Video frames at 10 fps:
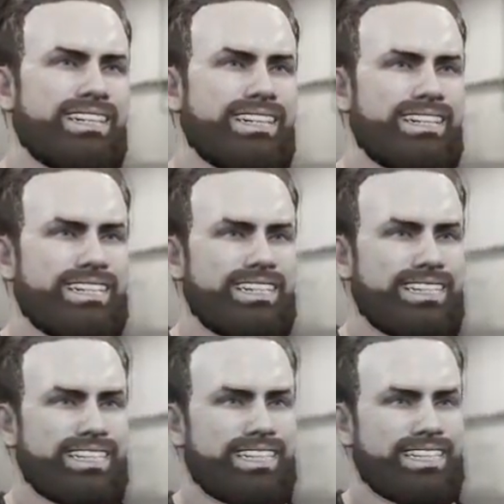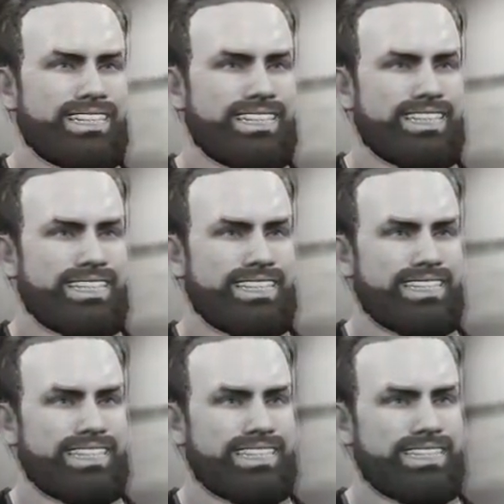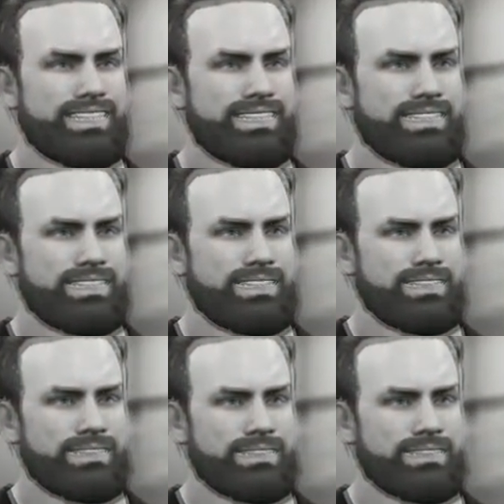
(no one is talking)